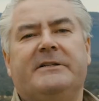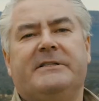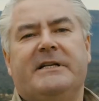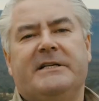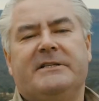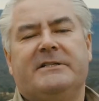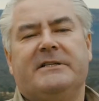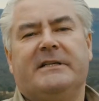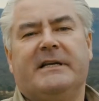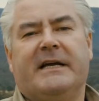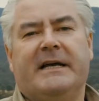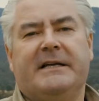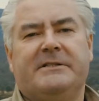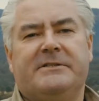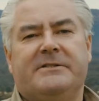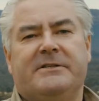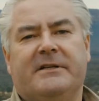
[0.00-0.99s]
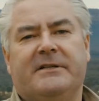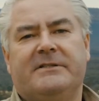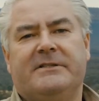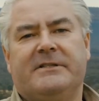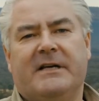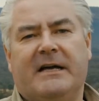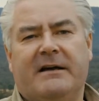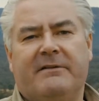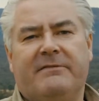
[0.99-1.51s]
tension gauges are
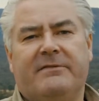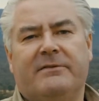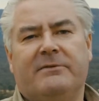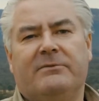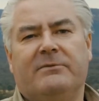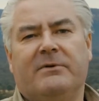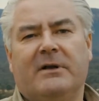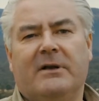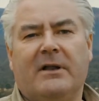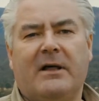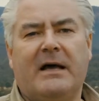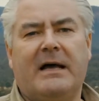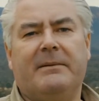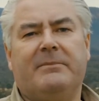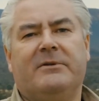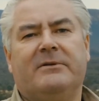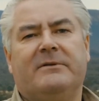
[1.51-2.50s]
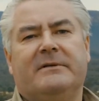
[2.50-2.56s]
tough, reliable